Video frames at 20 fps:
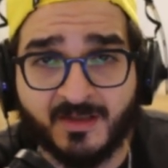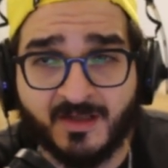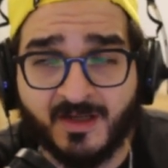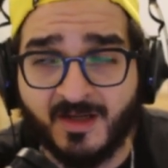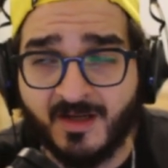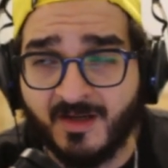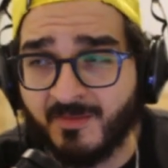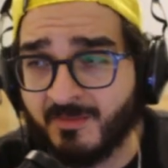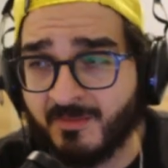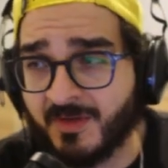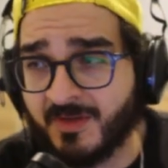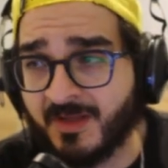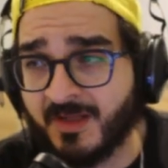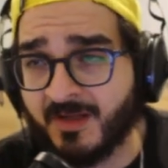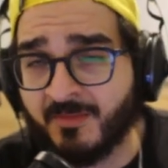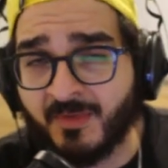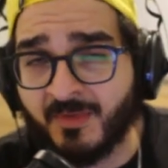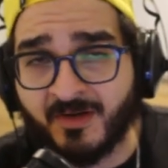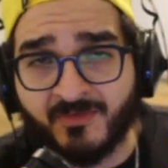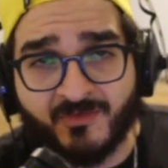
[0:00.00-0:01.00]
But then
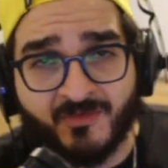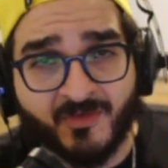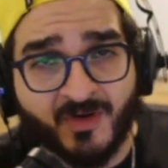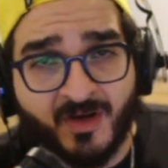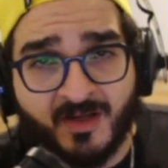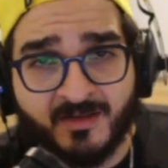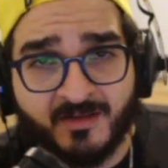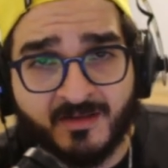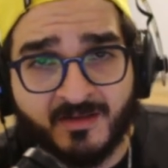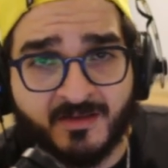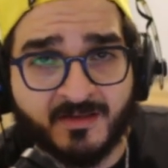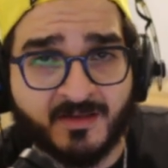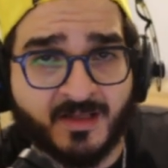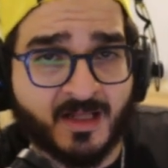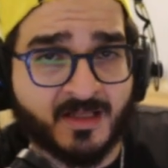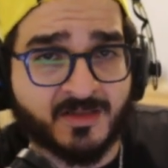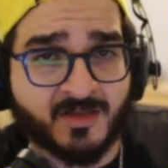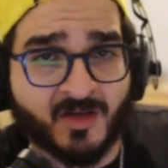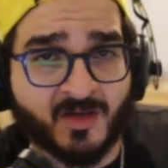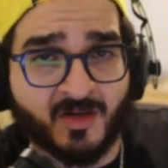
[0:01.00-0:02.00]
my friend that's
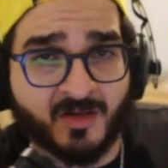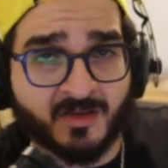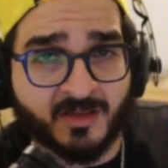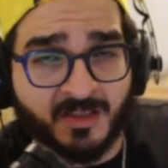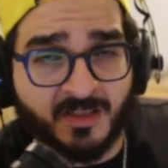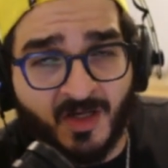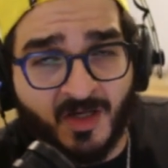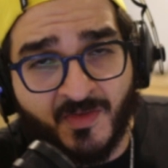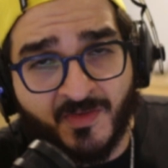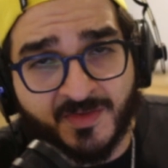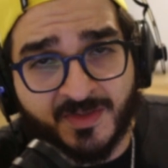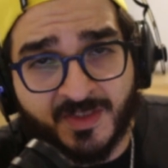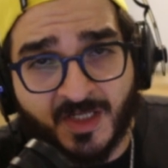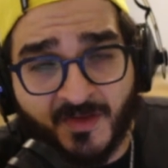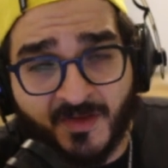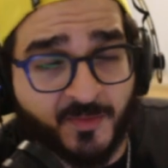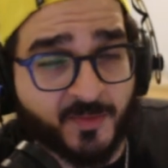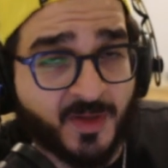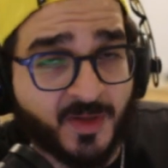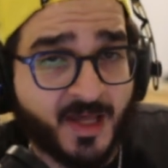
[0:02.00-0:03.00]
on the other side of the
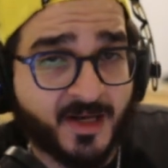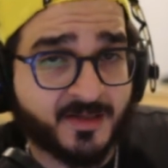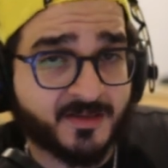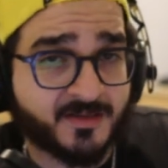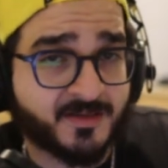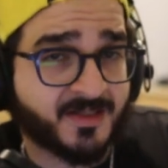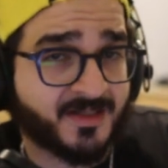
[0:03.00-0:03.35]
planet could